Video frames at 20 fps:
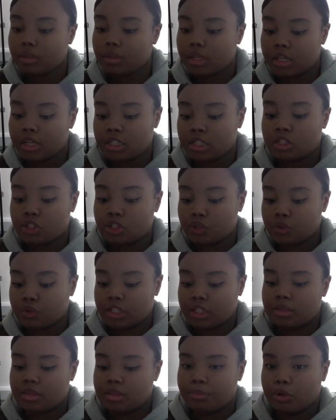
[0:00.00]
into
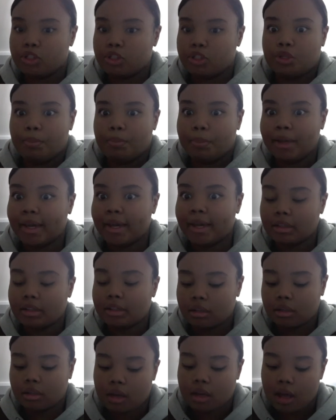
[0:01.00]
this bottom pit.
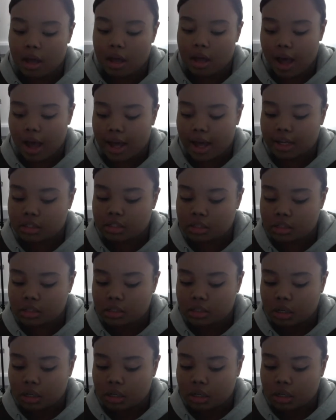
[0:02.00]
And